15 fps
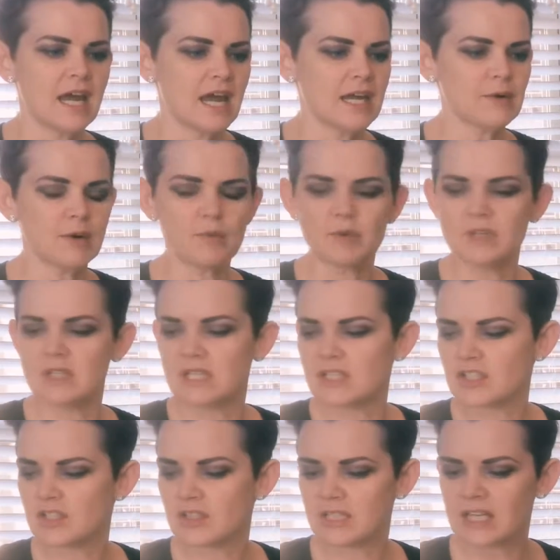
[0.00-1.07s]
Anyway, when you
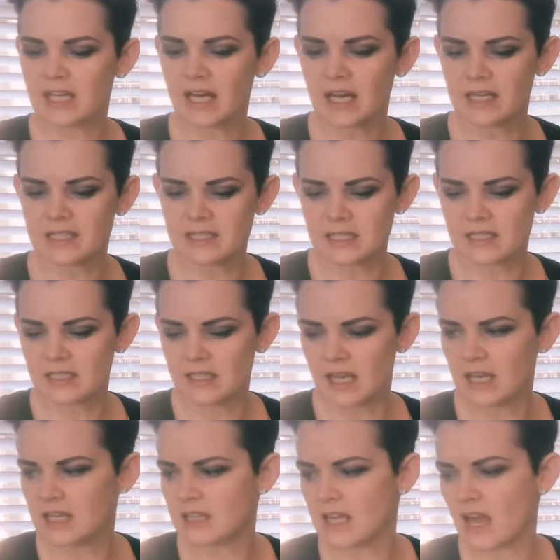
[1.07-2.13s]
initially cut
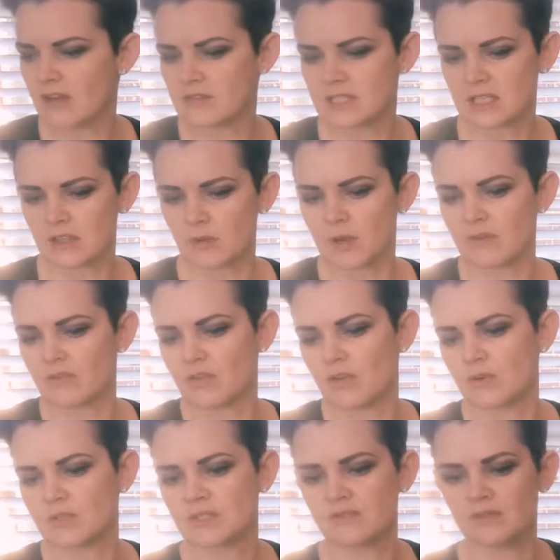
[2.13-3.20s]
anything out in Silhouette, for
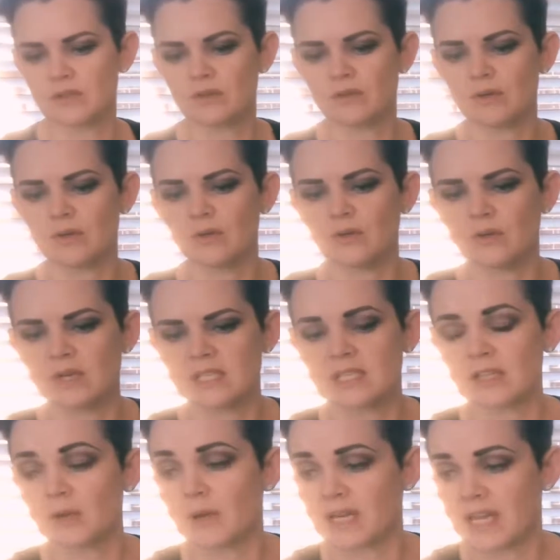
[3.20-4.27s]
those of you who, a
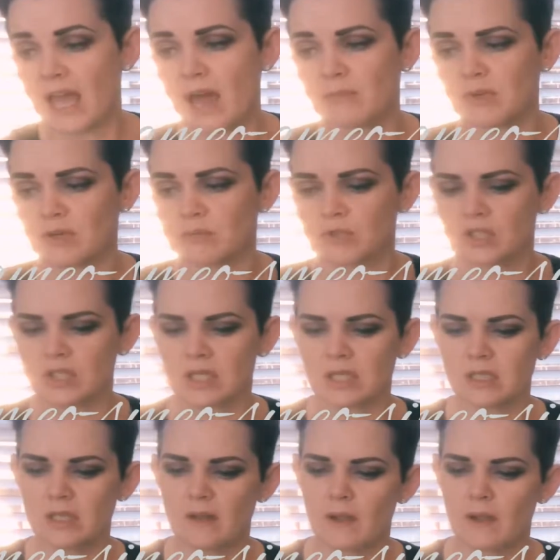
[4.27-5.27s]
Silhouette cameo machine,